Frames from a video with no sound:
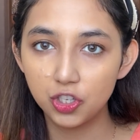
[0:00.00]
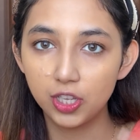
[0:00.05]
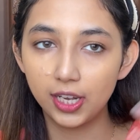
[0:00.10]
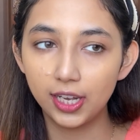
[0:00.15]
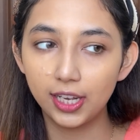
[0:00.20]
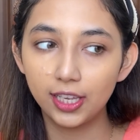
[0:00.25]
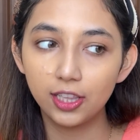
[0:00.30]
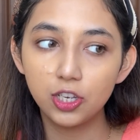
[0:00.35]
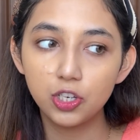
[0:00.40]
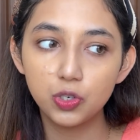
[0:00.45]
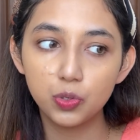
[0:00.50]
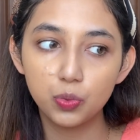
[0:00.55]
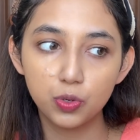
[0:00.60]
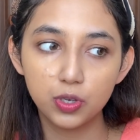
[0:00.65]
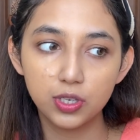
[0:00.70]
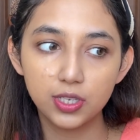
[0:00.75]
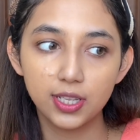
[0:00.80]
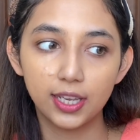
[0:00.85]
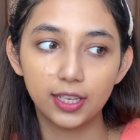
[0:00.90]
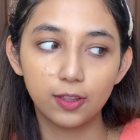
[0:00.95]
The English
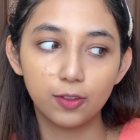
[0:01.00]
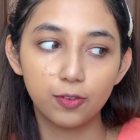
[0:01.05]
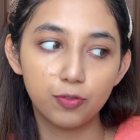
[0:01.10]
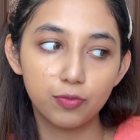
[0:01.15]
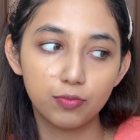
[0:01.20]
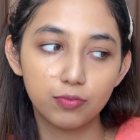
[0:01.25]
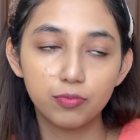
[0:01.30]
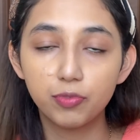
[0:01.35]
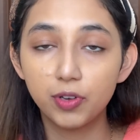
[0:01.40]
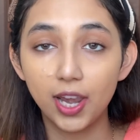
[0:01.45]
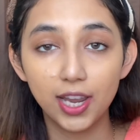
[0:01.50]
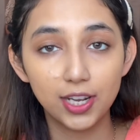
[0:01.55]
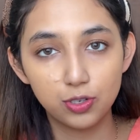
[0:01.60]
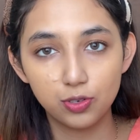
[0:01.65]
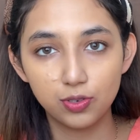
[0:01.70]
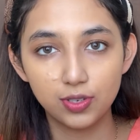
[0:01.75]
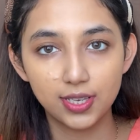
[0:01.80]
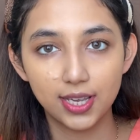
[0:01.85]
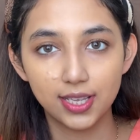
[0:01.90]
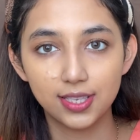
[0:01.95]
was like we had
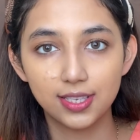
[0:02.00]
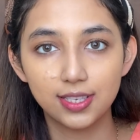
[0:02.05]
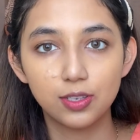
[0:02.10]
two sets.